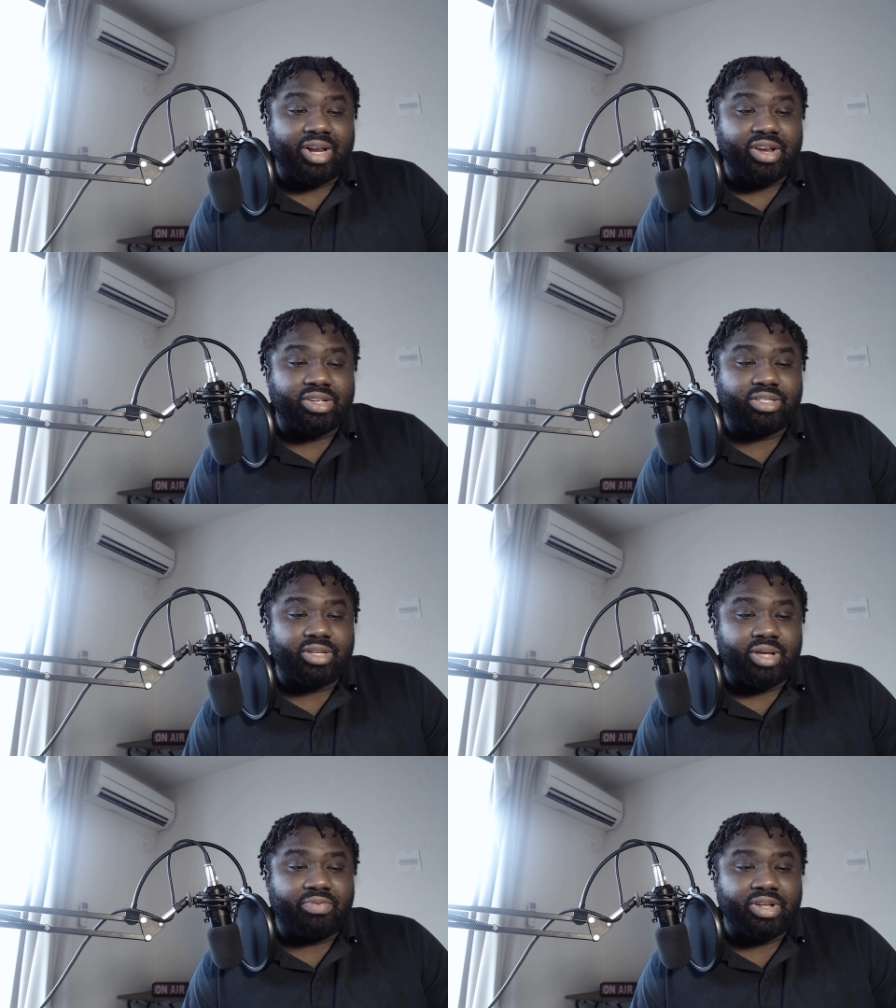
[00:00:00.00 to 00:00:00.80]

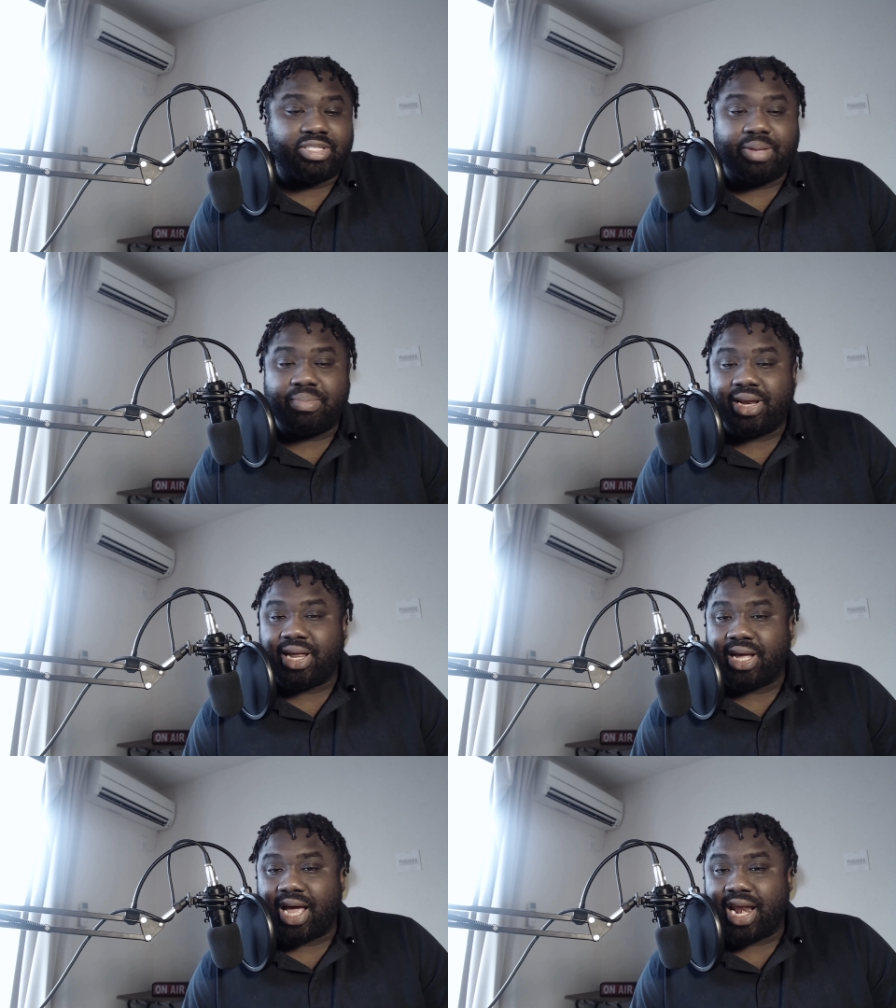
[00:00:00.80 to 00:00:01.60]
A friend sent me the
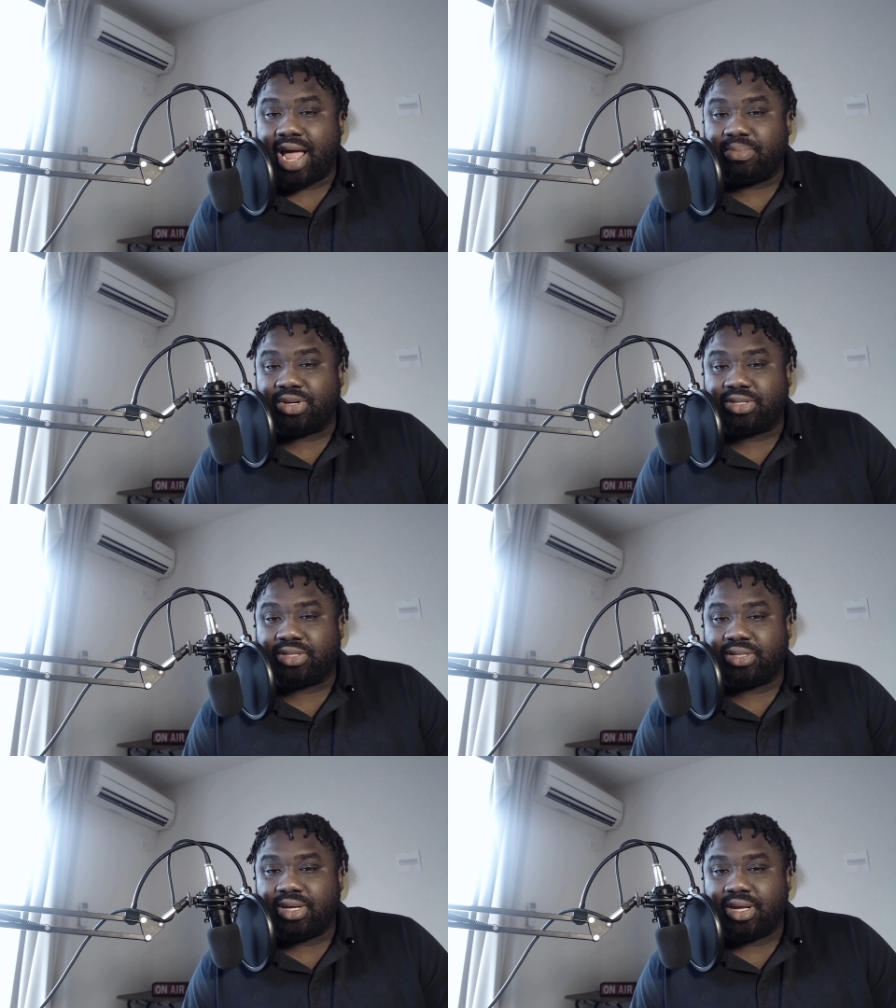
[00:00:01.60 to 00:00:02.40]
link and I am just.